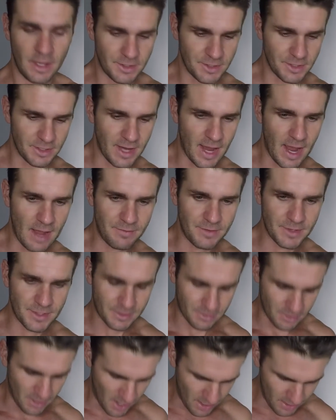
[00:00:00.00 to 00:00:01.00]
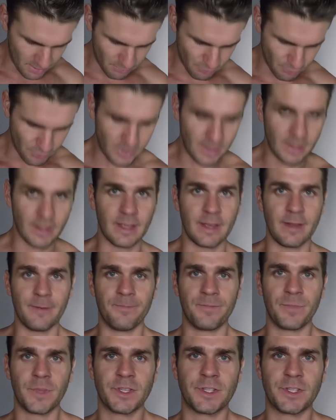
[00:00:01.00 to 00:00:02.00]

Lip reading: So you have this kind of really